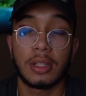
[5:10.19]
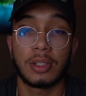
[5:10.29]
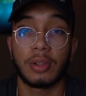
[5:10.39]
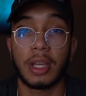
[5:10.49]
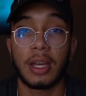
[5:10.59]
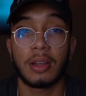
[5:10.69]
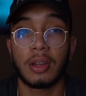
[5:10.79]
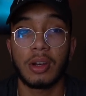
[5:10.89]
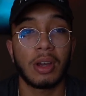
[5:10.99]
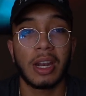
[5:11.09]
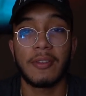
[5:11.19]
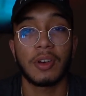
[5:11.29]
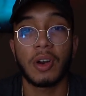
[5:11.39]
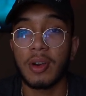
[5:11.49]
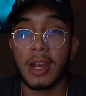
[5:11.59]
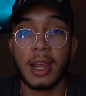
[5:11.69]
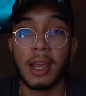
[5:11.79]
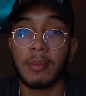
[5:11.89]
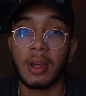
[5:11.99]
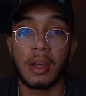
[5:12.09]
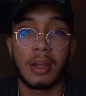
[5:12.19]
So yeah, you know, you can have your own name,